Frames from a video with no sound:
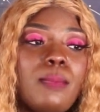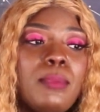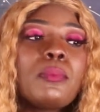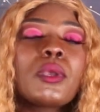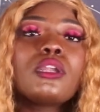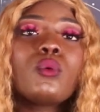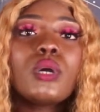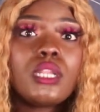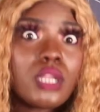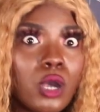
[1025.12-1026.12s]
people are going to
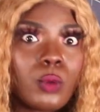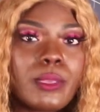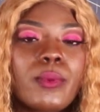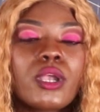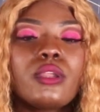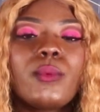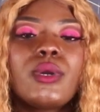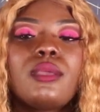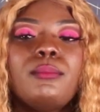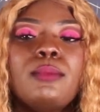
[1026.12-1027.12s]
want to know. People are going to
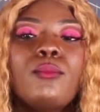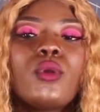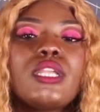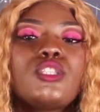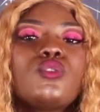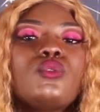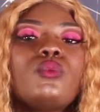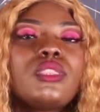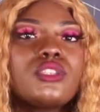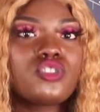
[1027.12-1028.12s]
want to be more in tune
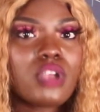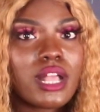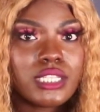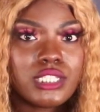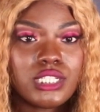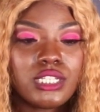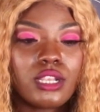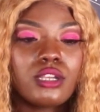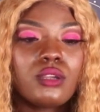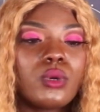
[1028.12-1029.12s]
with astrology.
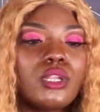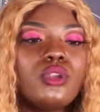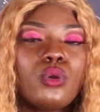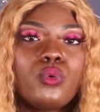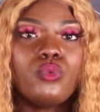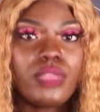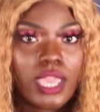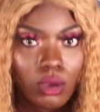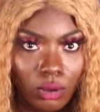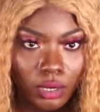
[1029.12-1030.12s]
They're going to want to know who
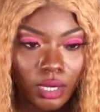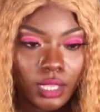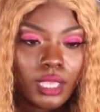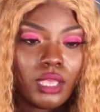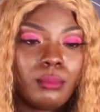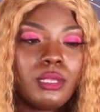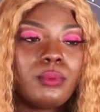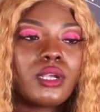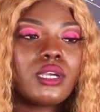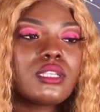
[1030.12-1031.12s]
they are.
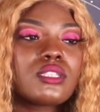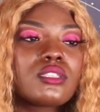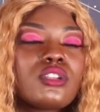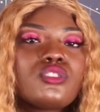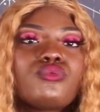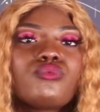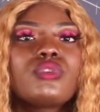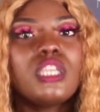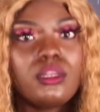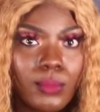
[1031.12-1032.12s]
People are going to start to
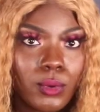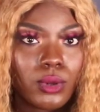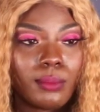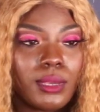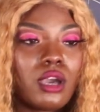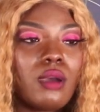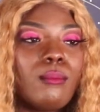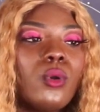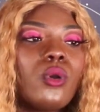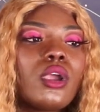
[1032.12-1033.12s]
read more,
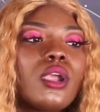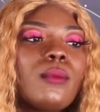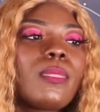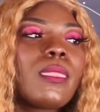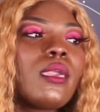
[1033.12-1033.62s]
become more